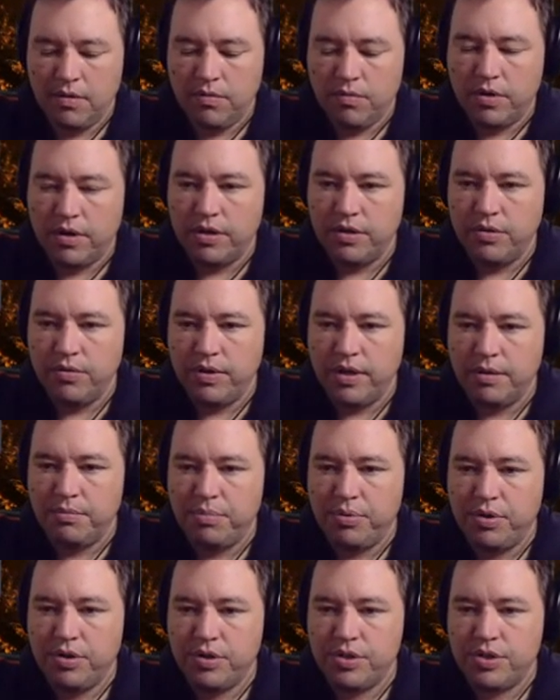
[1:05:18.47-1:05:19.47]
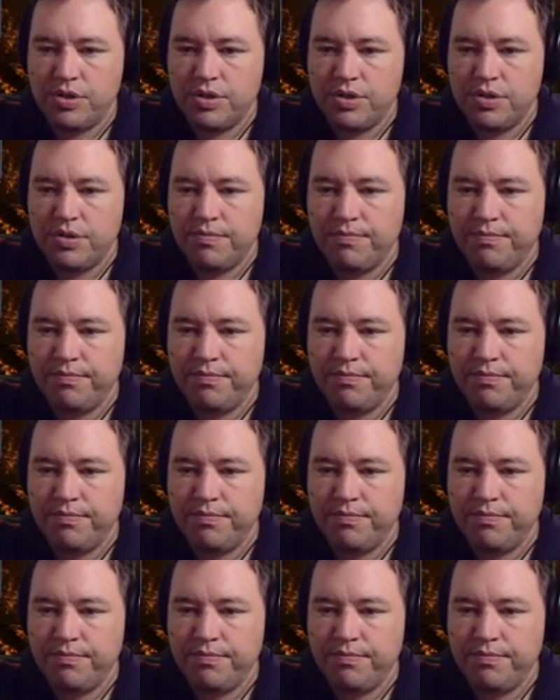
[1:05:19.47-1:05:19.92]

We're going to do git push.